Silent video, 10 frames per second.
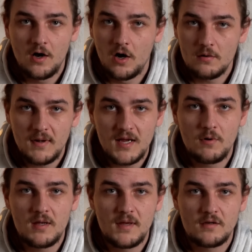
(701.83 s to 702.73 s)
On my
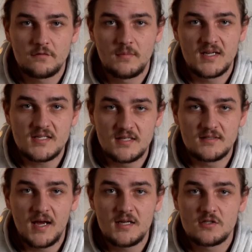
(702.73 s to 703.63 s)
way back from
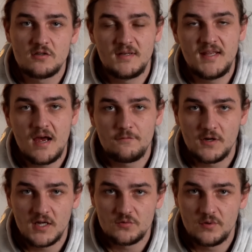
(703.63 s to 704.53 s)
Iceland, I saw many
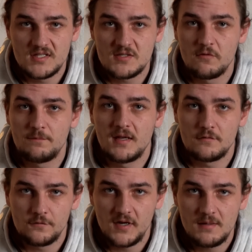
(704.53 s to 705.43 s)
Africa Twins with bent
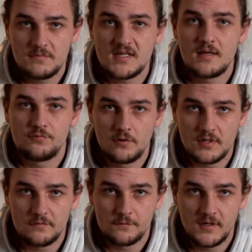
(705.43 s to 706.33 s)
frames and
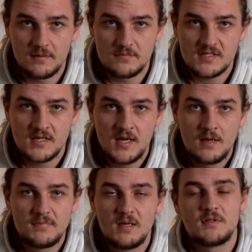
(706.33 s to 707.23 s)
broken frames.
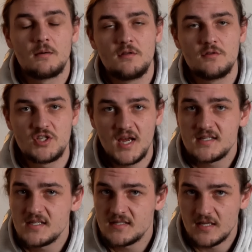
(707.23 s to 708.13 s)
BMW
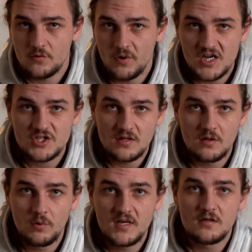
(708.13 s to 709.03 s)
GSs that crashed in
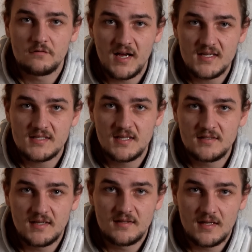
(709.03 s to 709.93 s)
the wind of
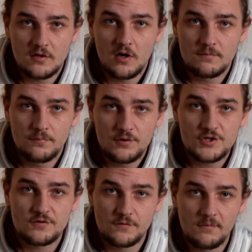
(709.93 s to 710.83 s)
Iceland and then got
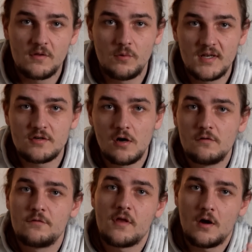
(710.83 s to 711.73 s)
pushed from the wind
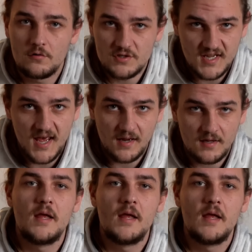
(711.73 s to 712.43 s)
over their own tank.